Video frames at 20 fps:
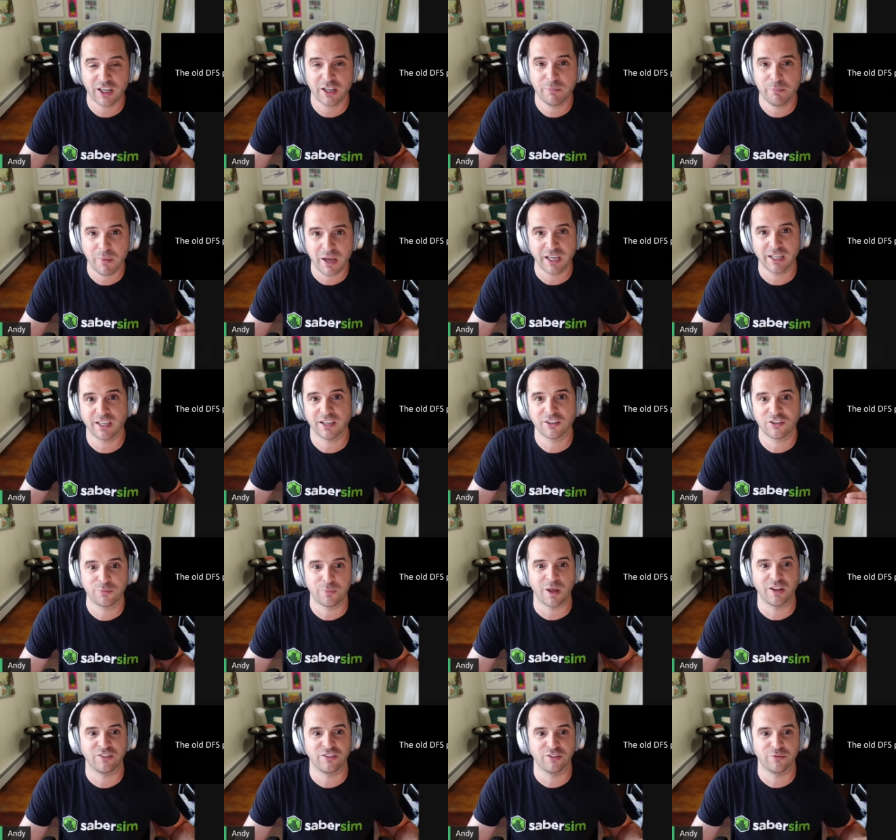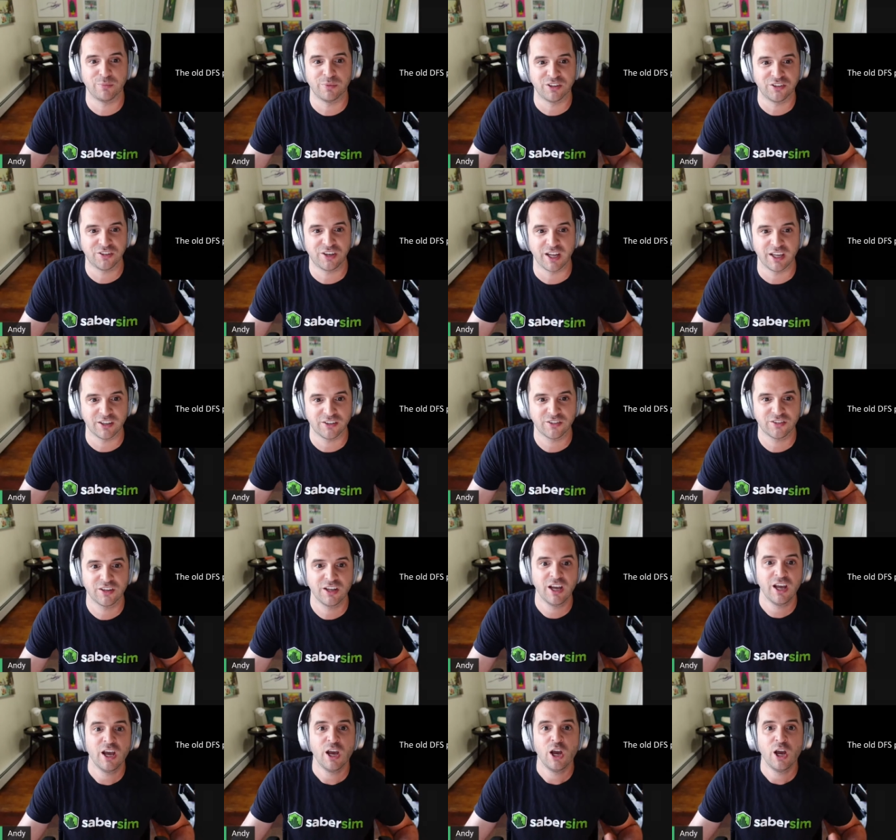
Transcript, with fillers: and make expensive mistakes.